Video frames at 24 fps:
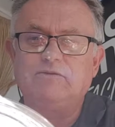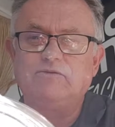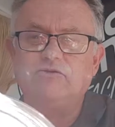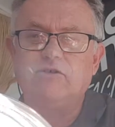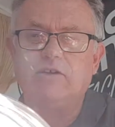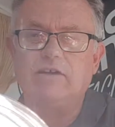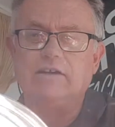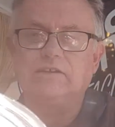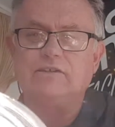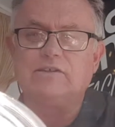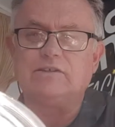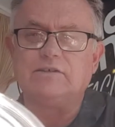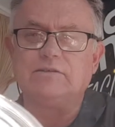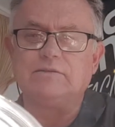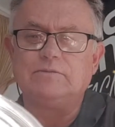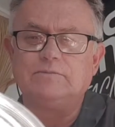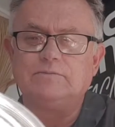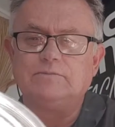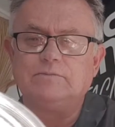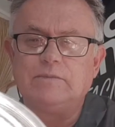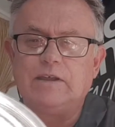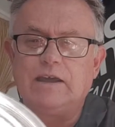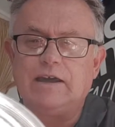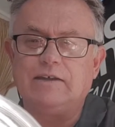trace,
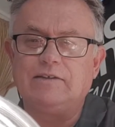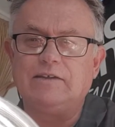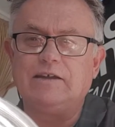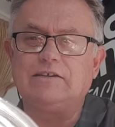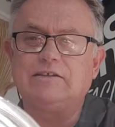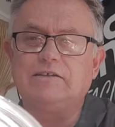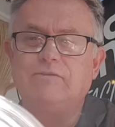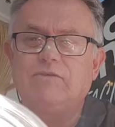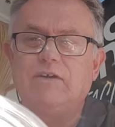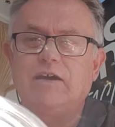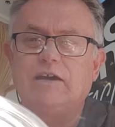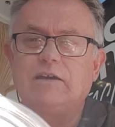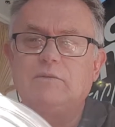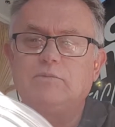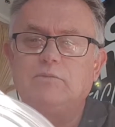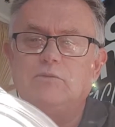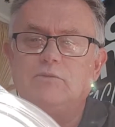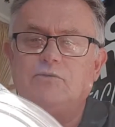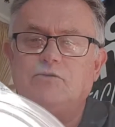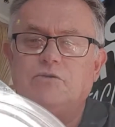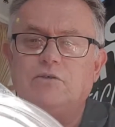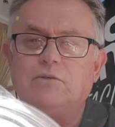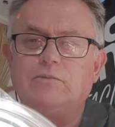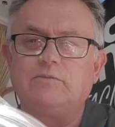and that's available
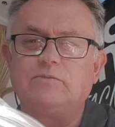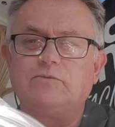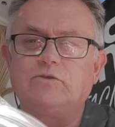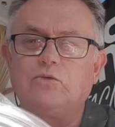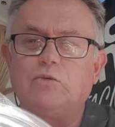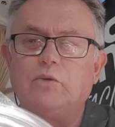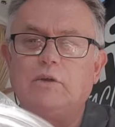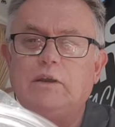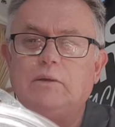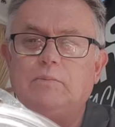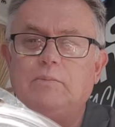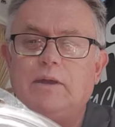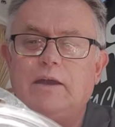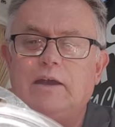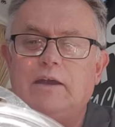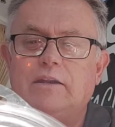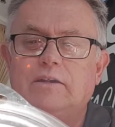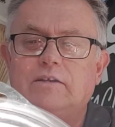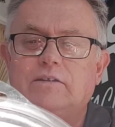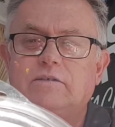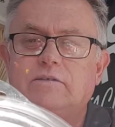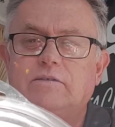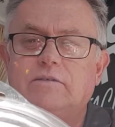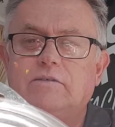from
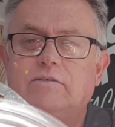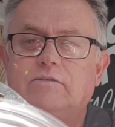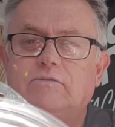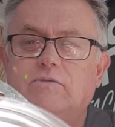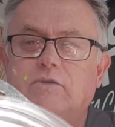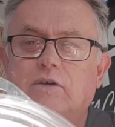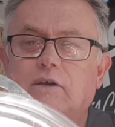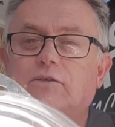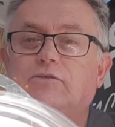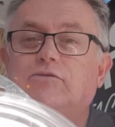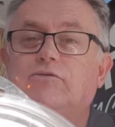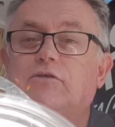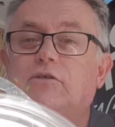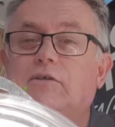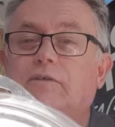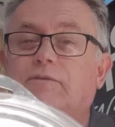£20 right through to